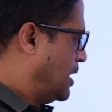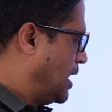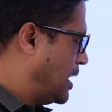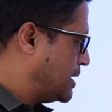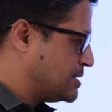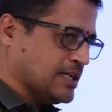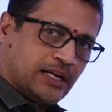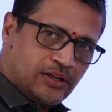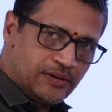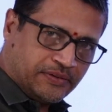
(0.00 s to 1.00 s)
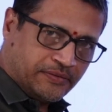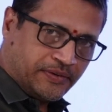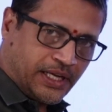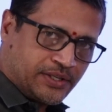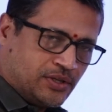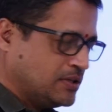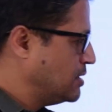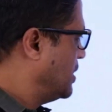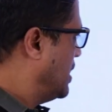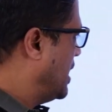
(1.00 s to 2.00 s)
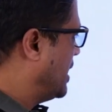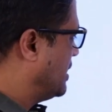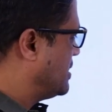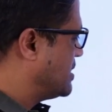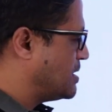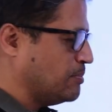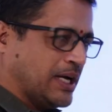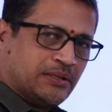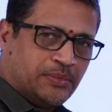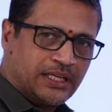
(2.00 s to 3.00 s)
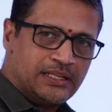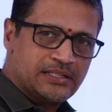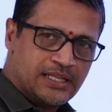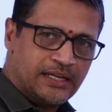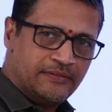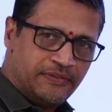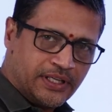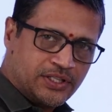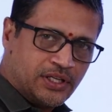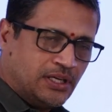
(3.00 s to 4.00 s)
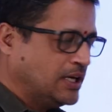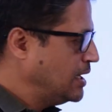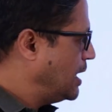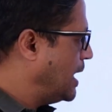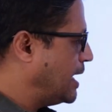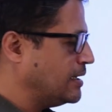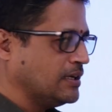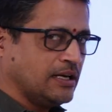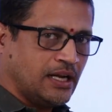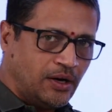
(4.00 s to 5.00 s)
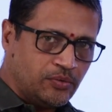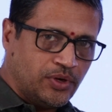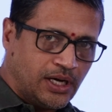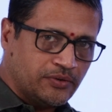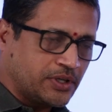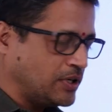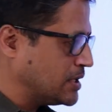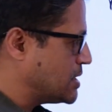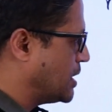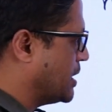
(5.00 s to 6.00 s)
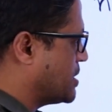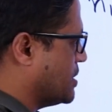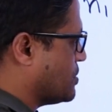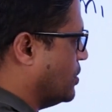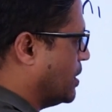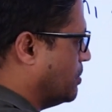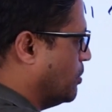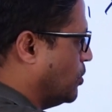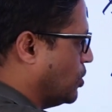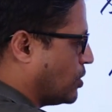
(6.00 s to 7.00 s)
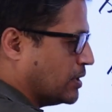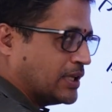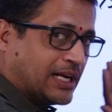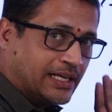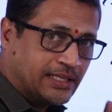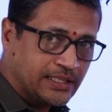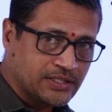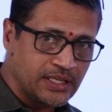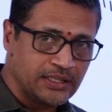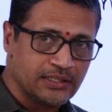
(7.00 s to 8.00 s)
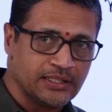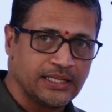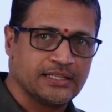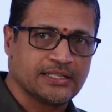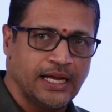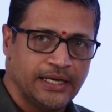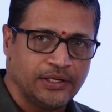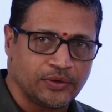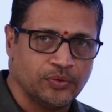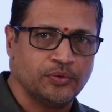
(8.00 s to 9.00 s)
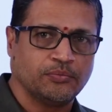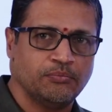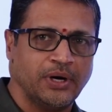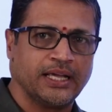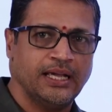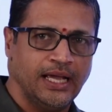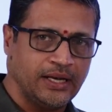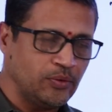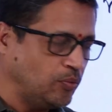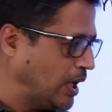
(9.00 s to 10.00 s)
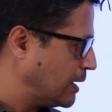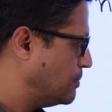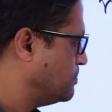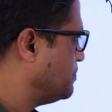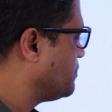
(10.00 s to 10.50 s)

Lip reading: R is the angle of refraction, and this is the mathematical sign function, and now our concentration is going to be more on the right hand side, that is N2 by N1.